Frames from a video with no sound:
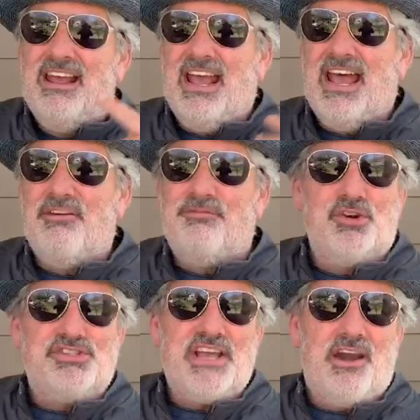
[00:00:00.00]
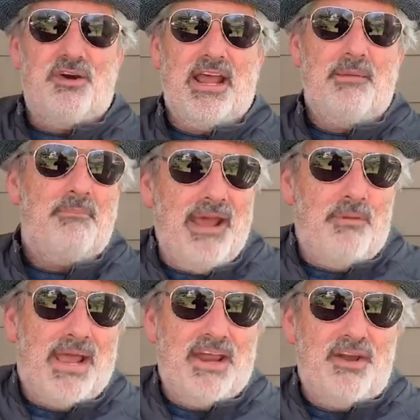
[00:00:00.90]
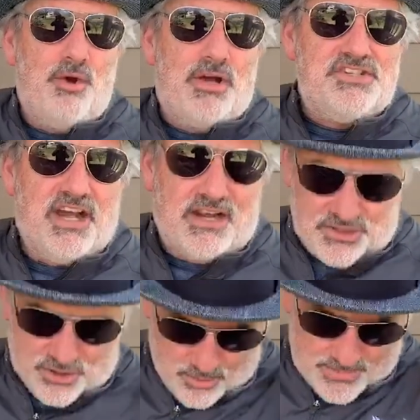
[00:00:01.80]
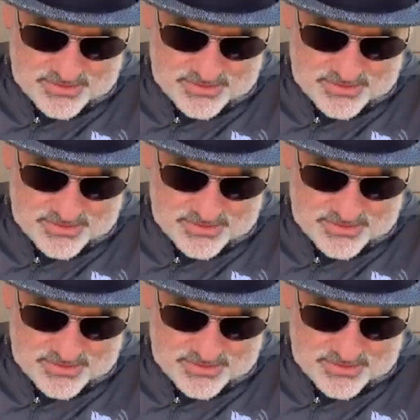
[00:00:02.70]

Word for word: And first Saturday in May, we had no Kentucky Derby,